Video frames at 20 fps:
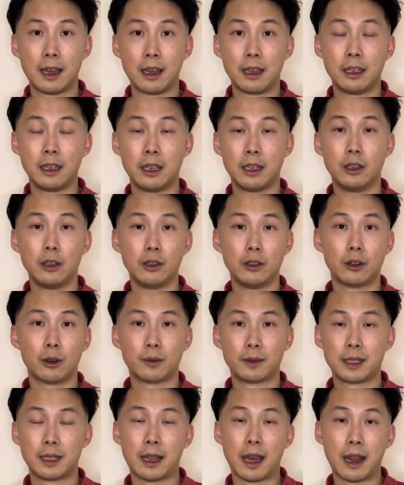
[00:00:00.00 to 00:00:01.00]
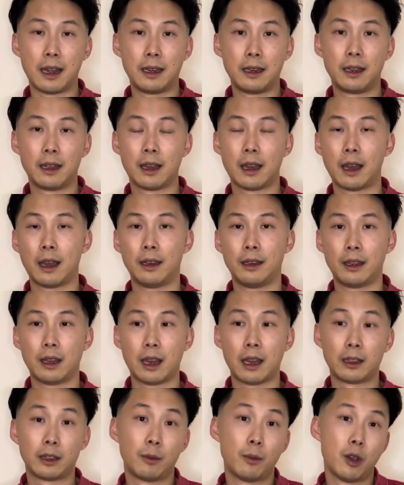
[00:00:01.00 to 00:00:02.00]
You can use it up to then, and
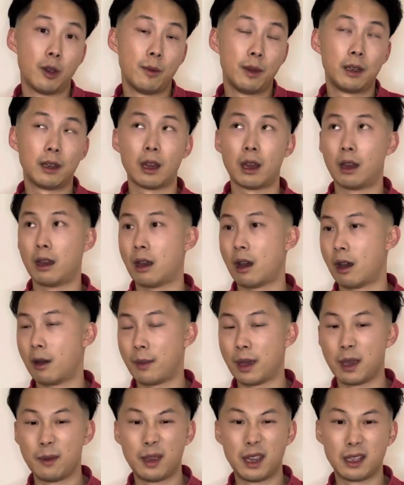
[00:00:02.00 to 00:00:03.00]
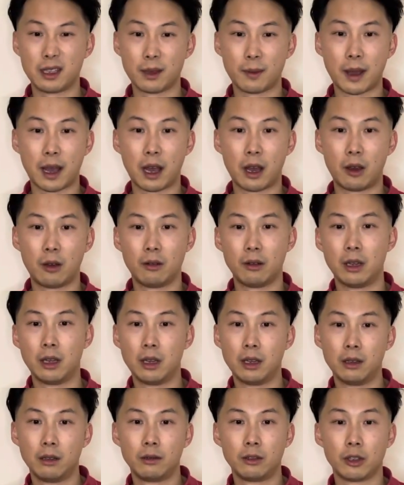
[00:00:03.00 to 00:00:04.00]
at the moment our baby is about
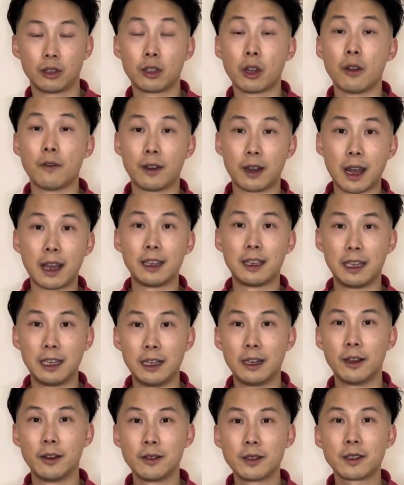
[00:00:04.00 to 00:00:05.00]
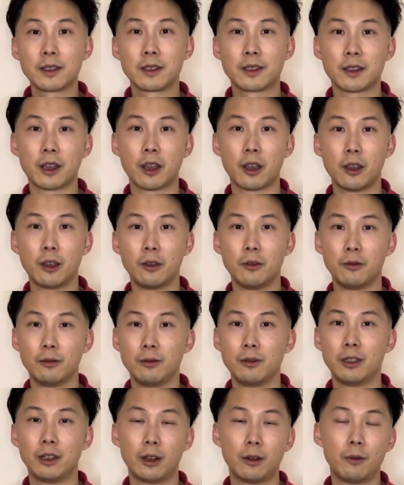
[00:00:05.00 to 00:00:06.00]
just over 9 kilos, so
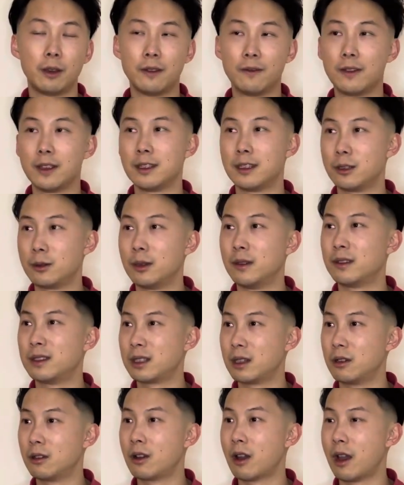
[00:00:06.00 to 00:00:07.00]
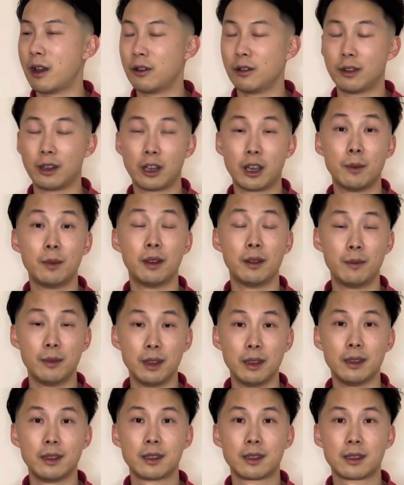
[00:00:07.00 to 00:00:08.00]
you know we envisage we've still got another couple of
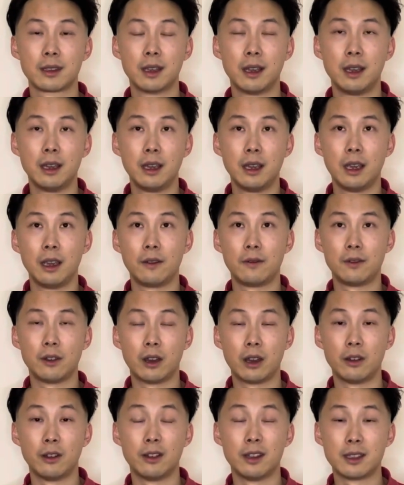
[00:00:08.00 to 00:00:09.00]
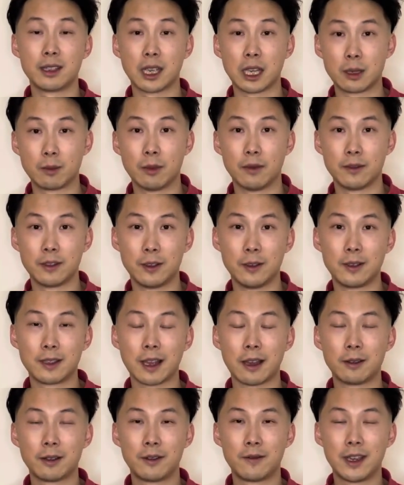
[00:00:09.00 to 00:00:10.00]
months, if not another 6 months use
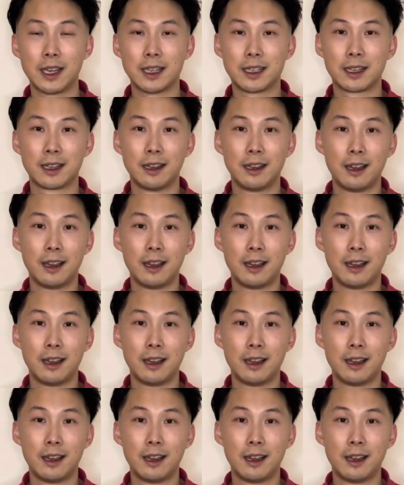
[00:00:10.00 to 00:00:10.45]
out of it